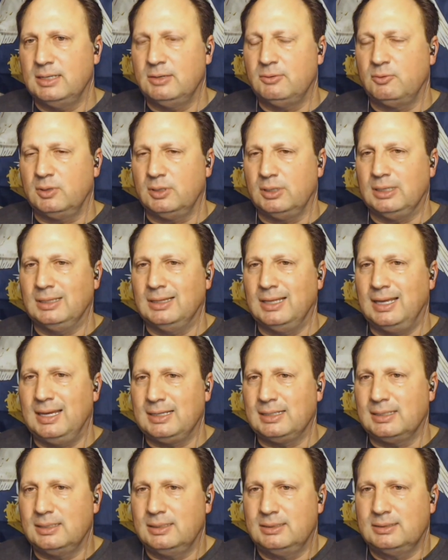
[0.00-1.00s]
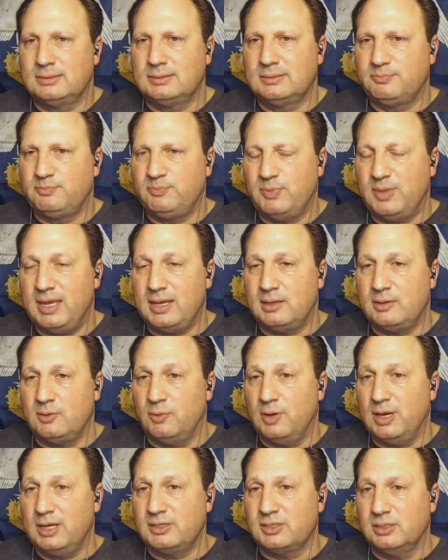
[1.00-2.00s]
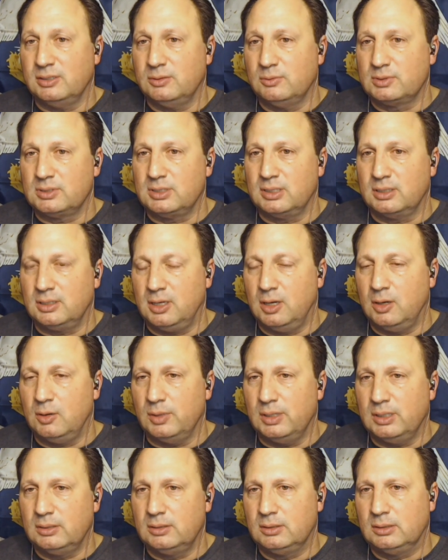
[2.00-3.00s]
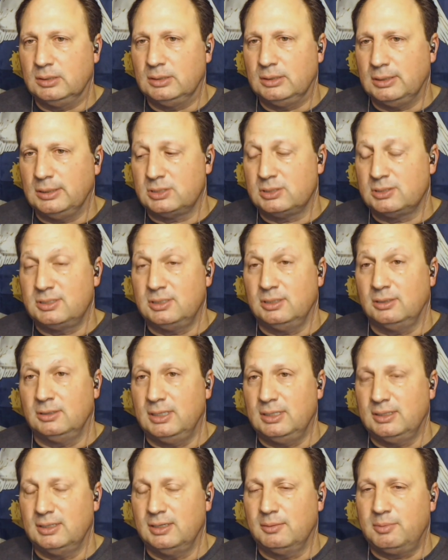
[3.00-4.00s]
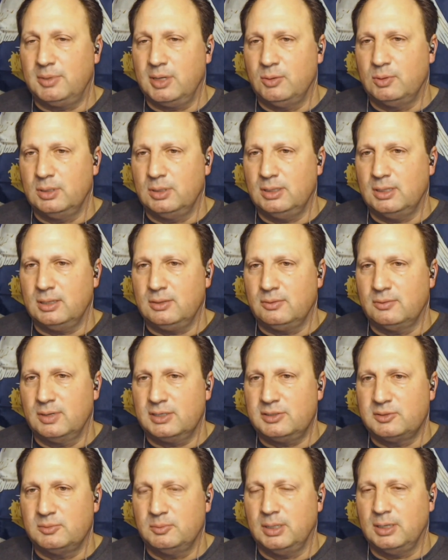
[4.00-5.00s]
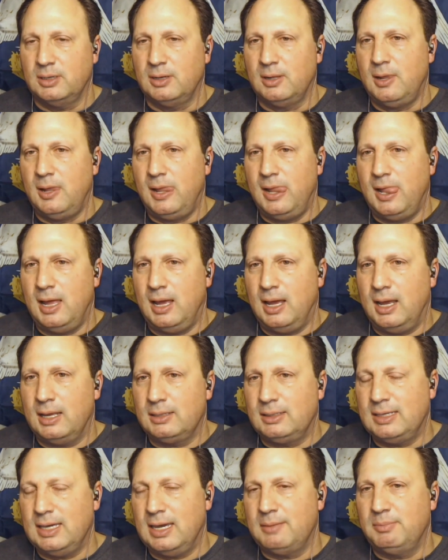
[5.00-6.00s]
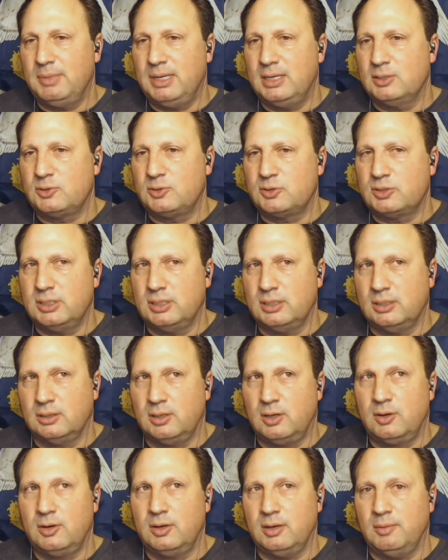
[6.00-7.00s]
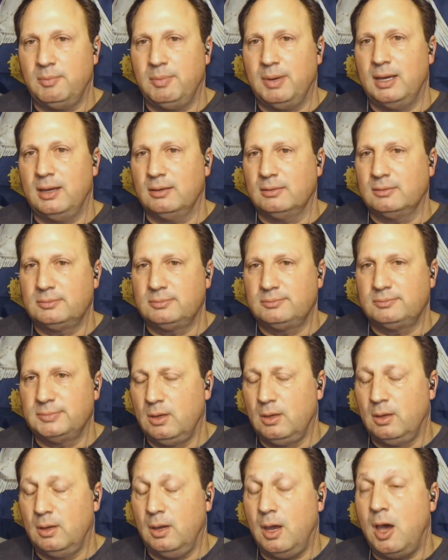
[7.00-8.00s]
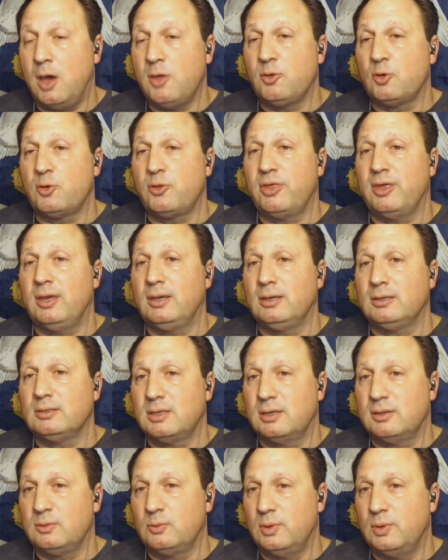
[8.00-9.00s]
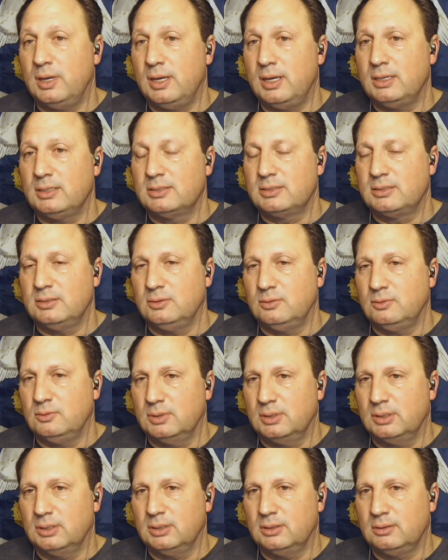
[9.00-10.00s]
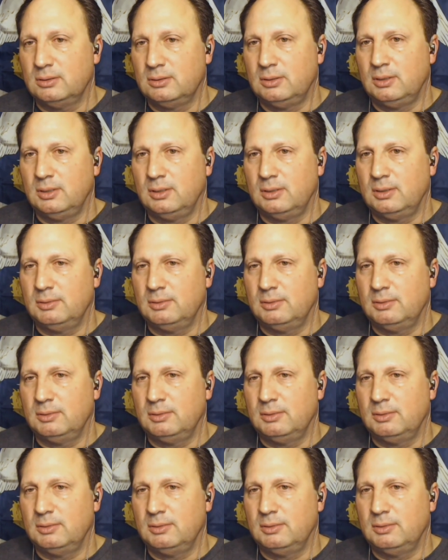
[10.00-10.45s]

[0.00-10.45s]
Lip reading: didn't really like that direction it was going to go in, which it still ended up going in that direction. But it got me interested in learning about other things, other ways to